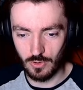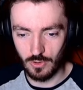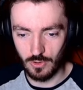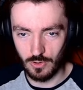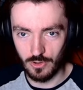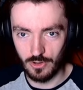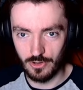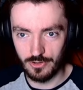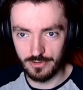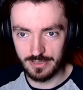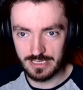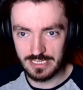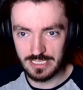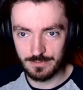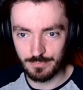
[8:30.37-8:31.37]
all
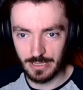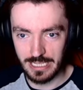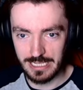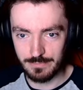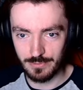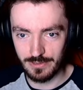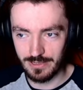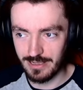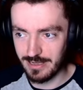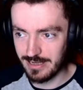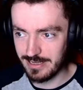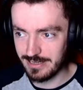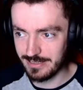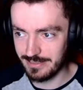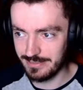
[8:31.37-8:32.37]
these people
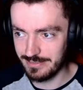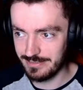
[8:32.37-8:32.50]
are.